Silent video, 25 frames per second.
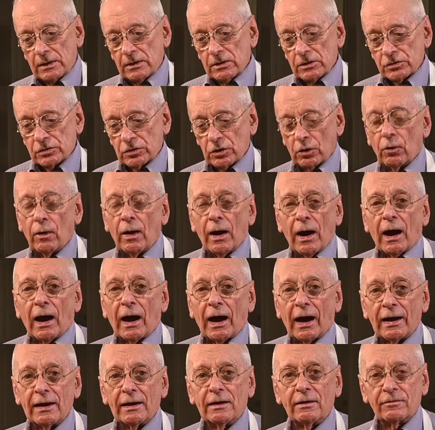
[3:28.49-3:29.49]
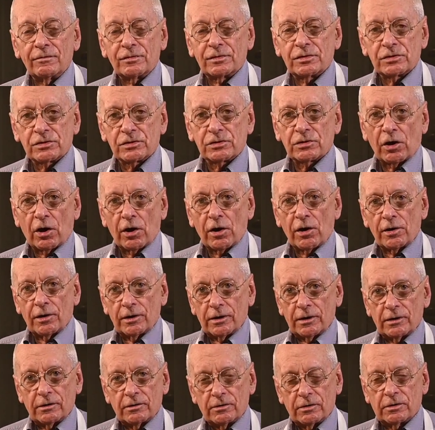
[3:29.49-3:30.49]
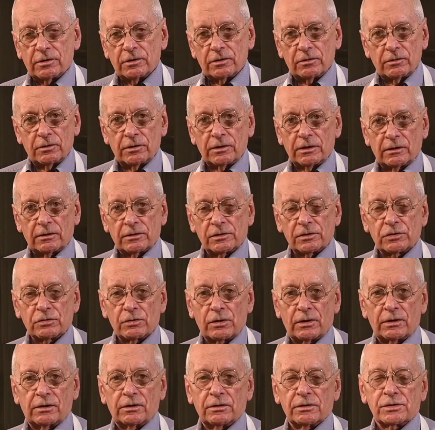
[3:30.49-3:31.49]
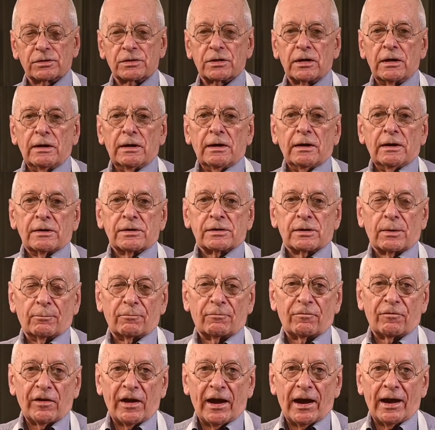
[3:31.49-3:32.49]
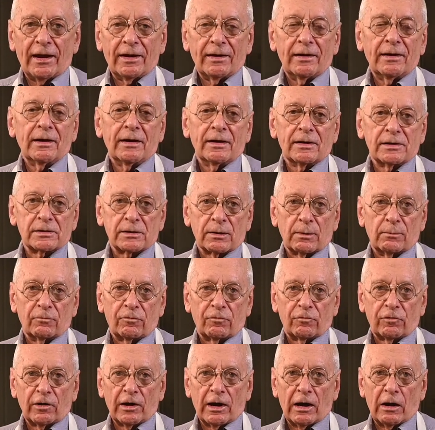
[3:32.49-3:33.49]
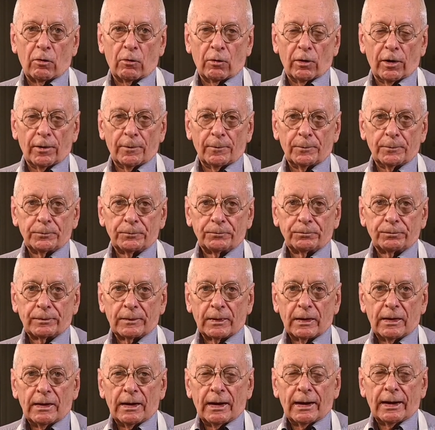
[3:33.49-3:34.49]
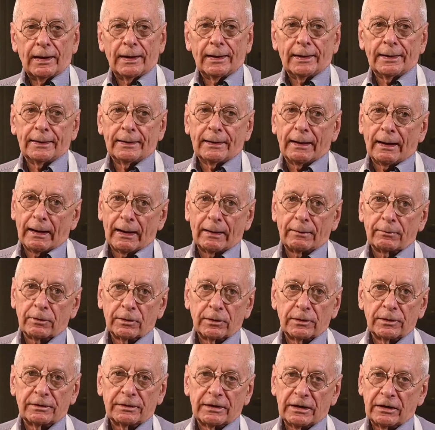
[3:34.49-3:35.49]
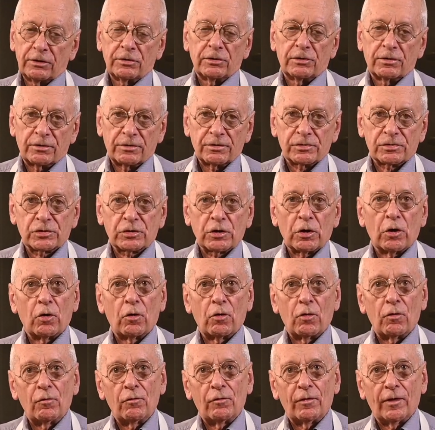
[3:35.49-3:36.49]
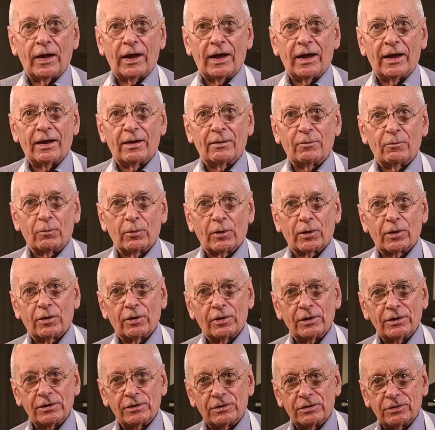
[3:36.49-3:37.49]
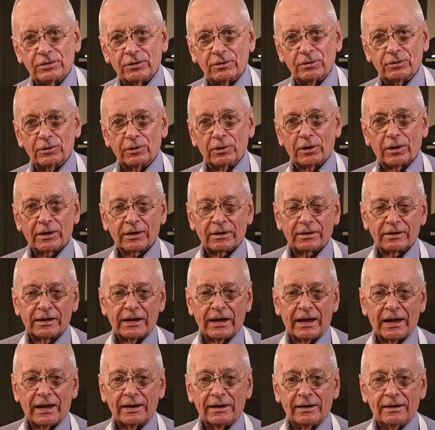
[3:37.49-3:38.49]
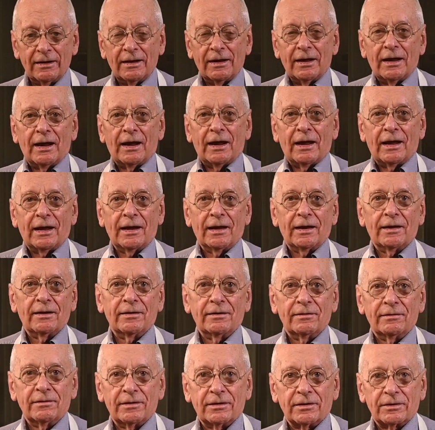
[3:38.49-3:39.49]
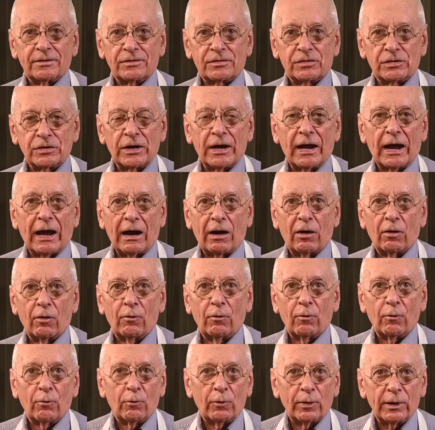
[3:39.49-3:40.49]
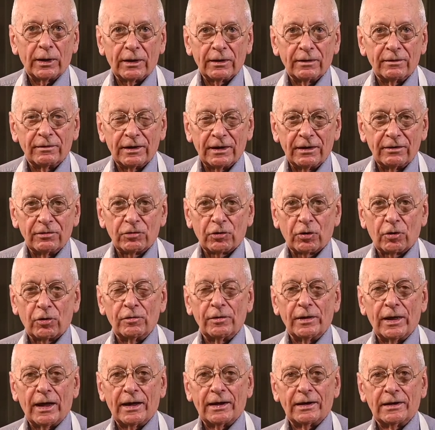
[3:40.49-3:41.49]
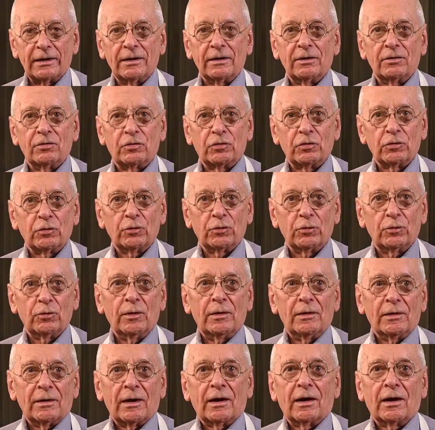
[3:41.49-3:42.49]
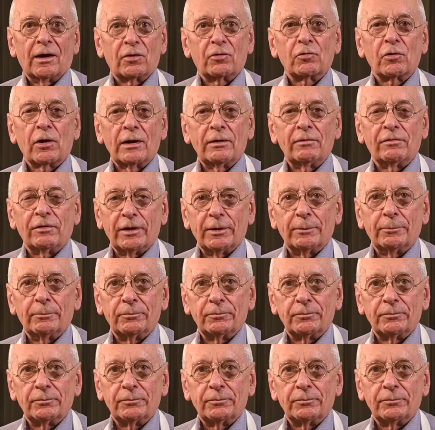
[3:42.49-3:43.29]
So I have started, to illustrate this, some fat and some flour. And I'm going to take you to the stove, and we're going to look at that and see how we can then turn that into a gravy.